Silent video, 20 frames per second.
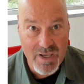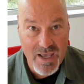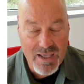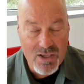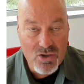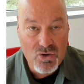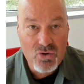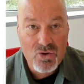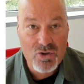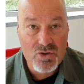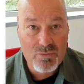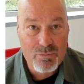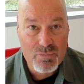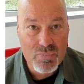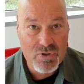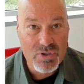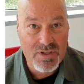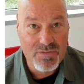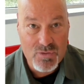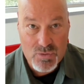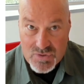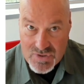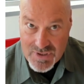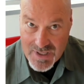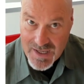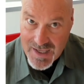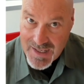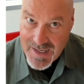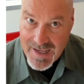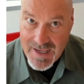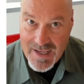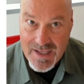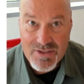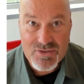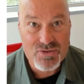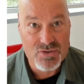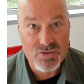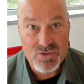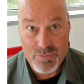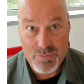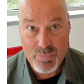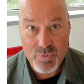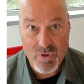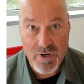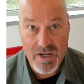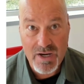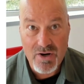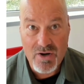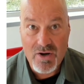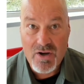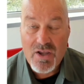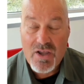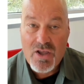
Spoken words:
I couldn't believe it was like an answer to prayer.